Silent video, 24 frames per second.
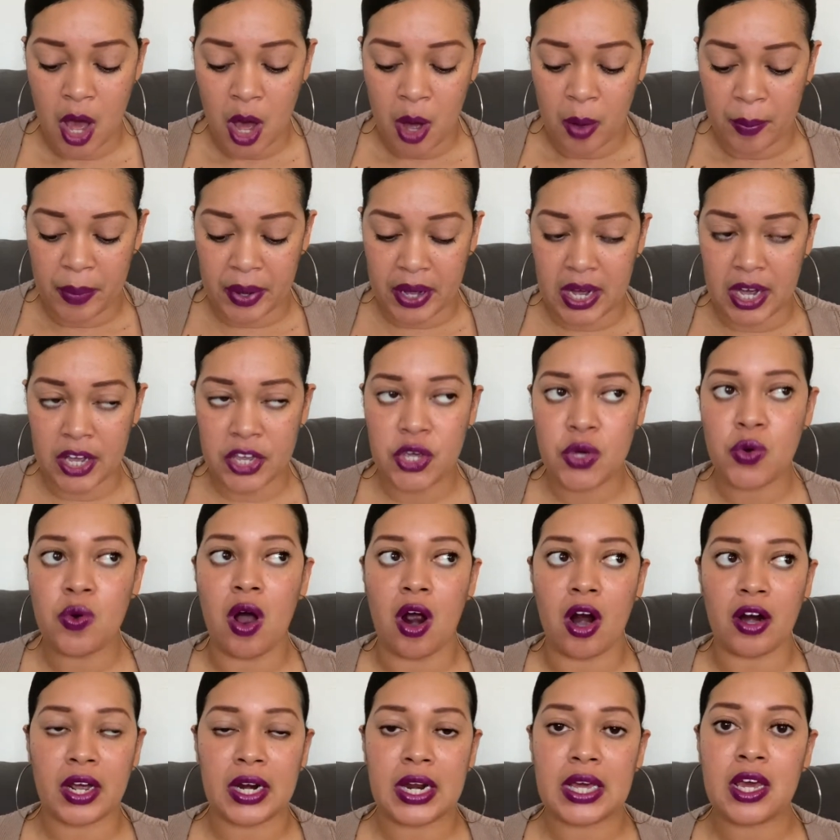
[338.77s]
But you are
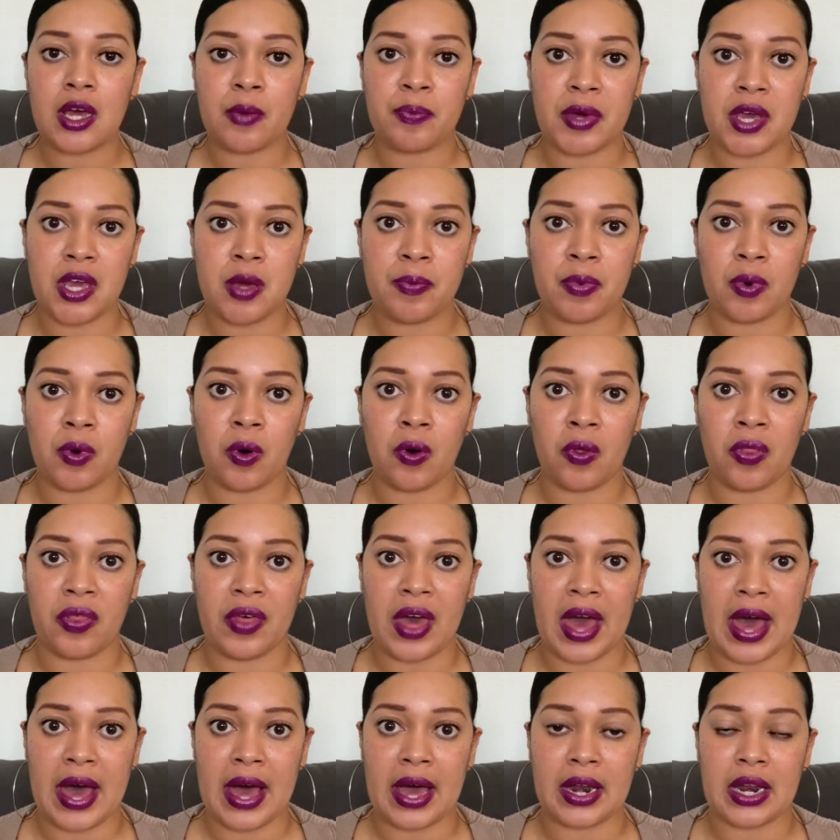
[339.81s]
gonna get people
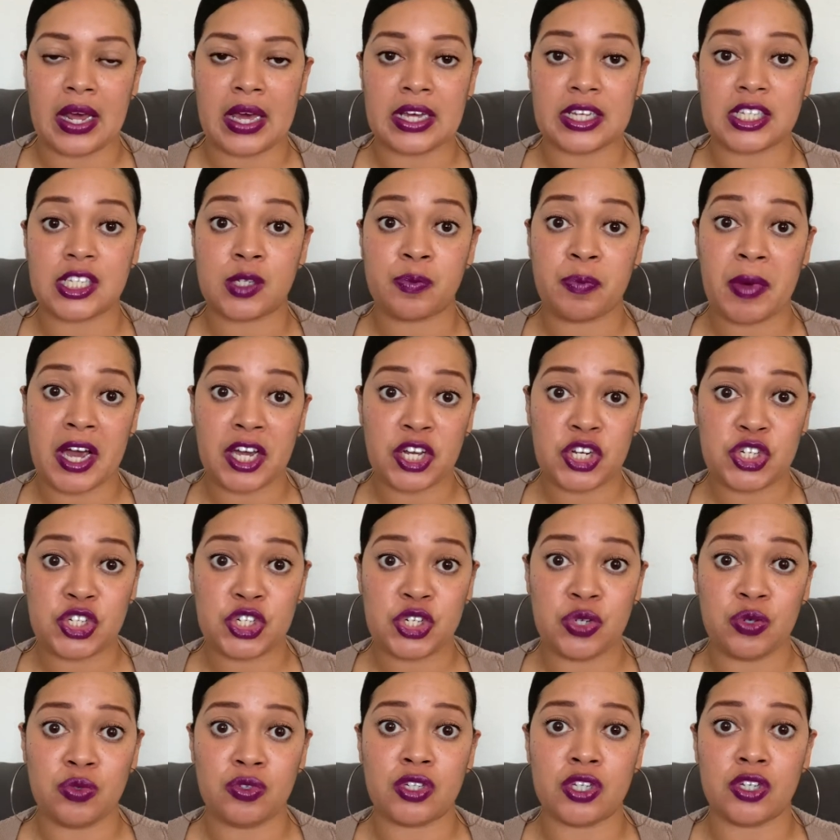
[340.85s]
that expect
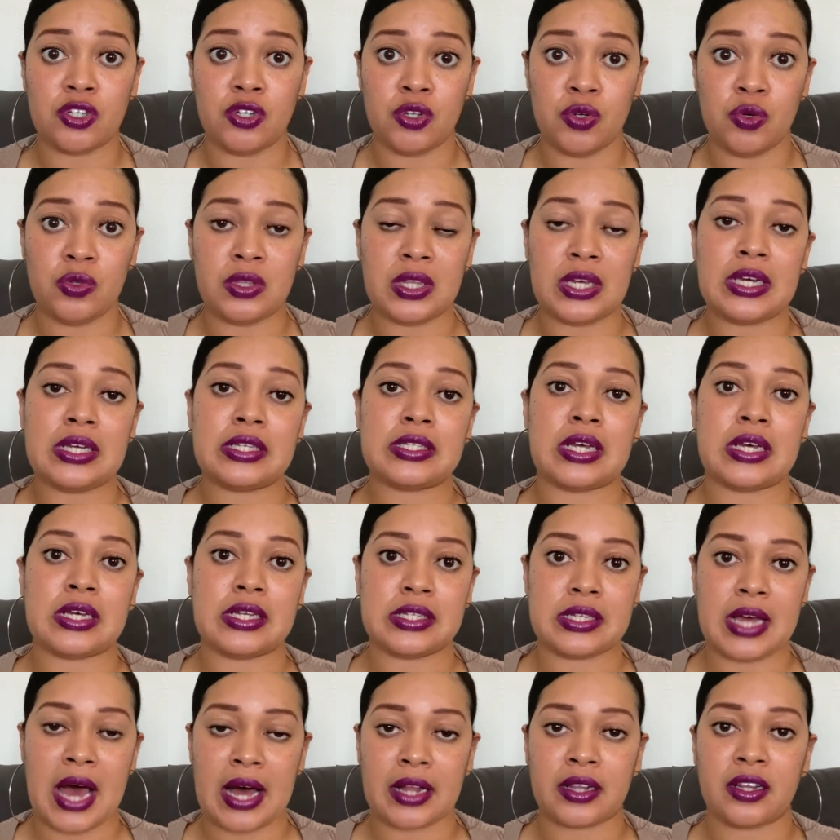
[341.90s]
you to do things
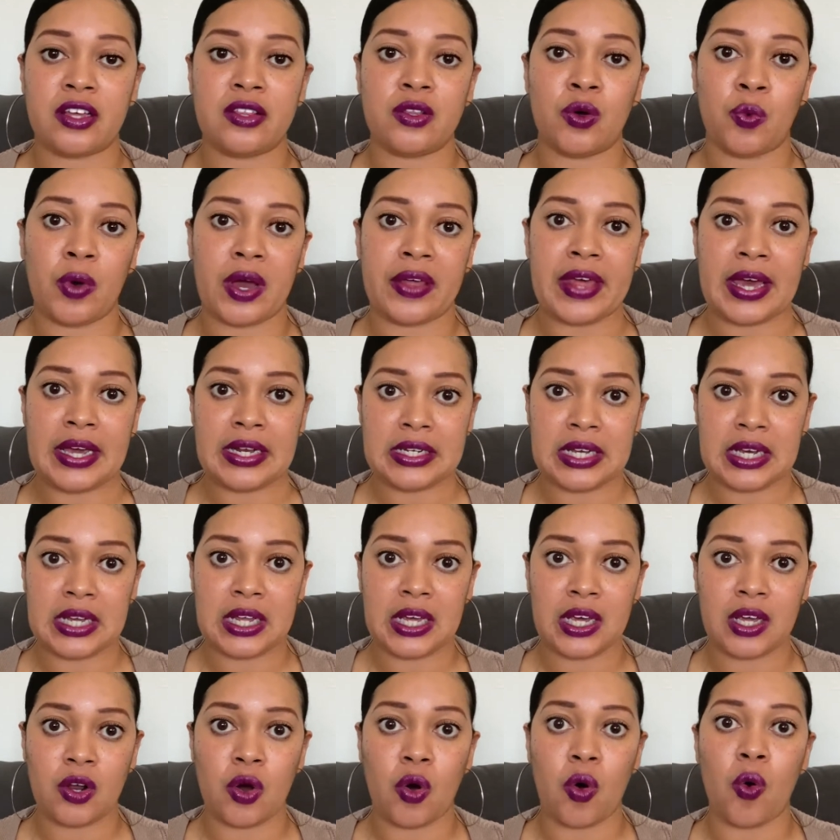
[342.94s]
exactly the way they did
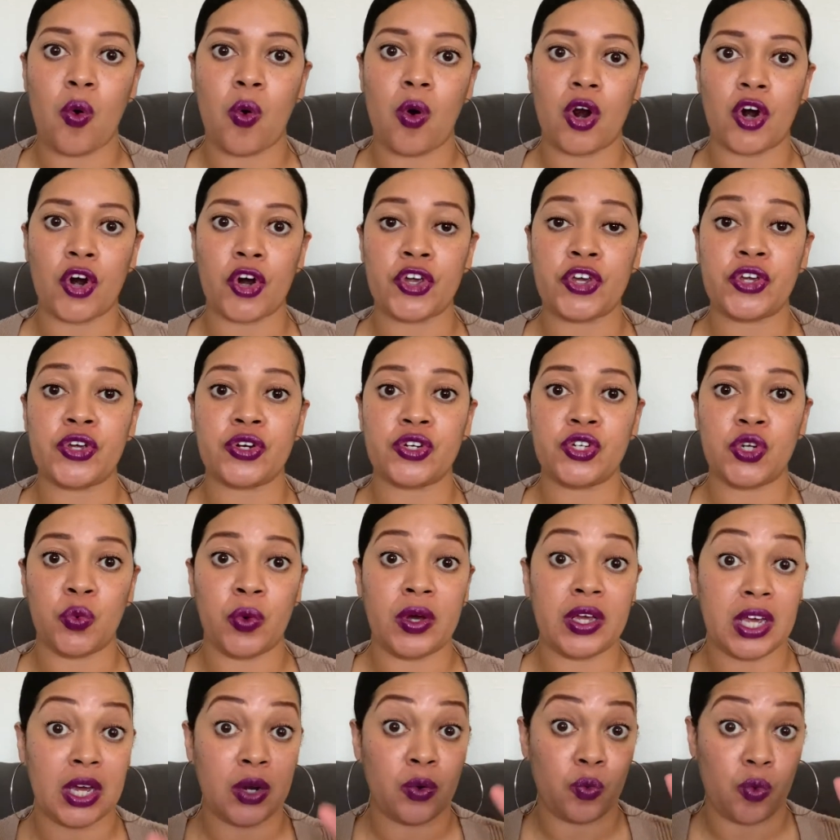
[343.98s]
it, or you're
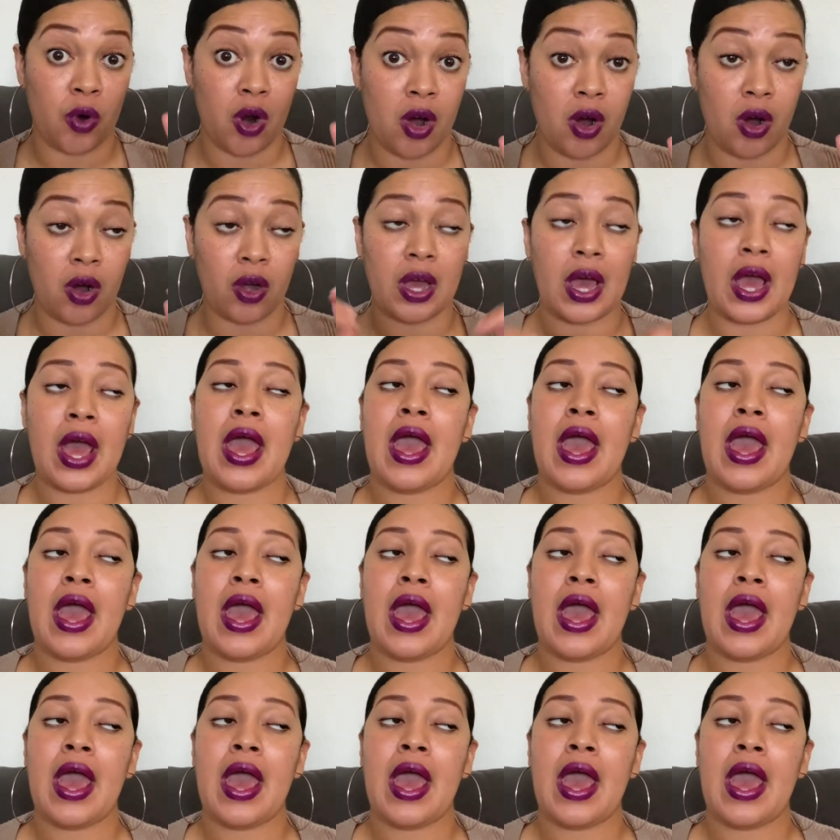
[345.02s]
doing it wrong.